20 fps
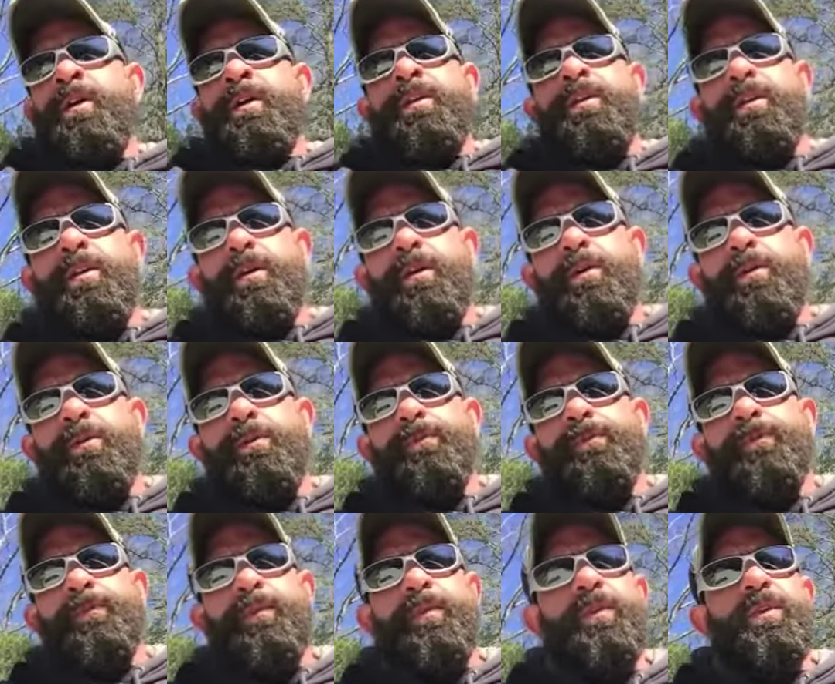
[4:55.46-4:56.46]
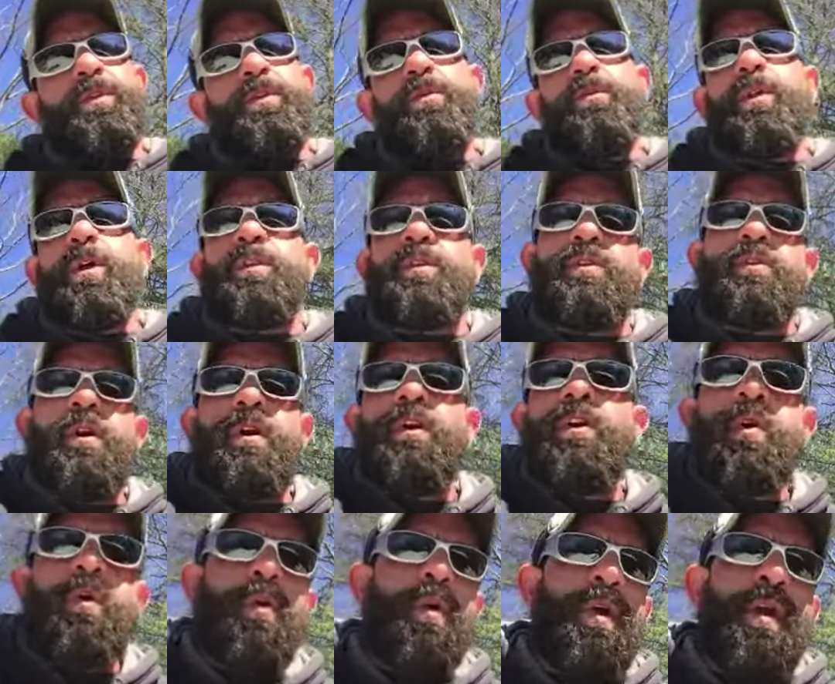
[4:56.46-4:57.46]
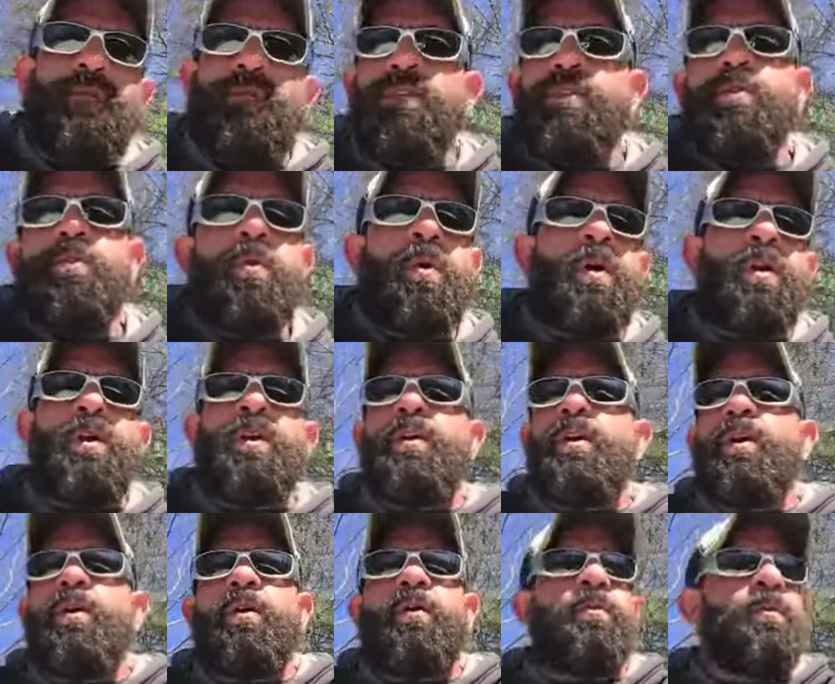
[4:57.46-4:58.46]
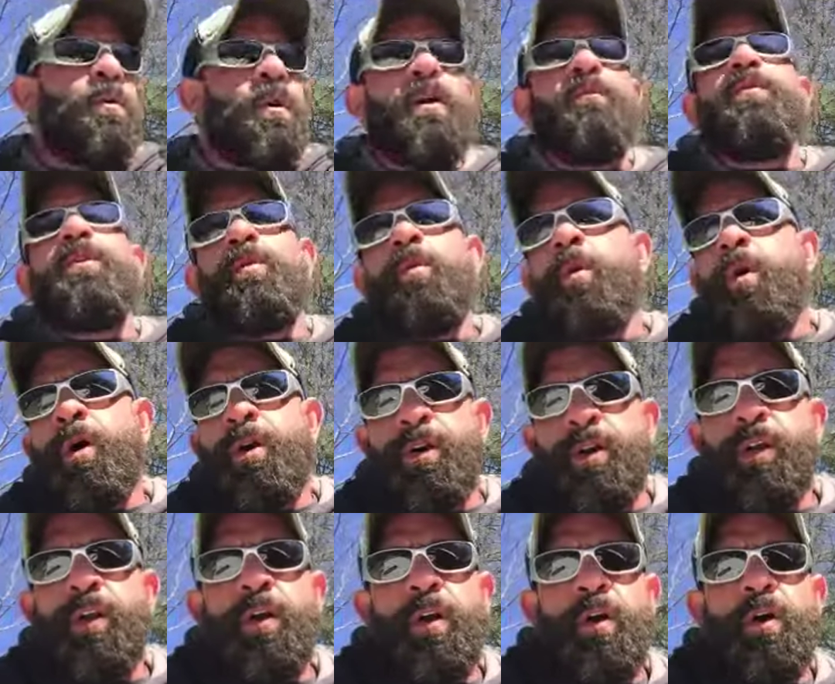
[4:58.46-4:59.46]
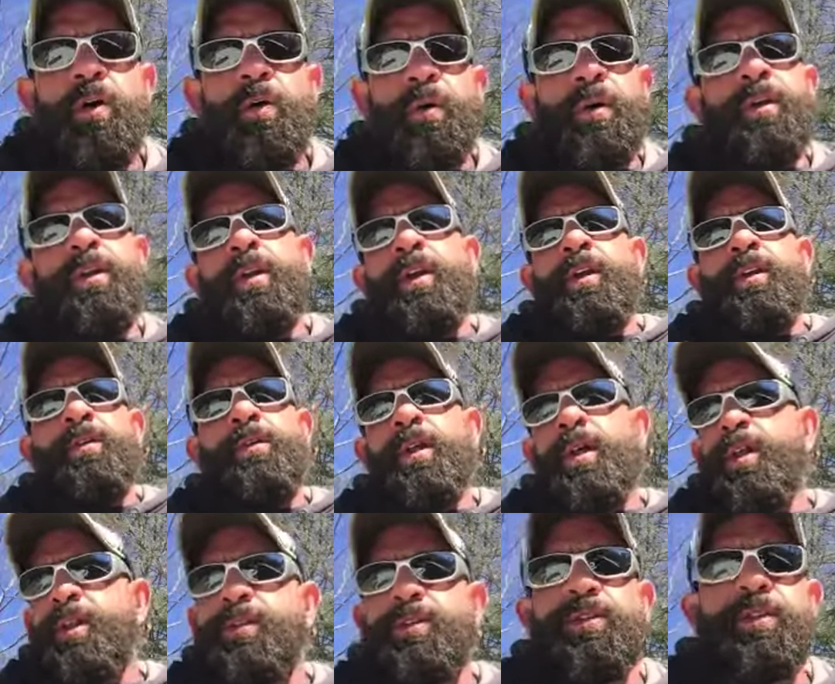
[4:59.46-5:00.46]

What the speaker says: you know, you let the dog go wherever you want to go, wherever it wanted to go, and you let it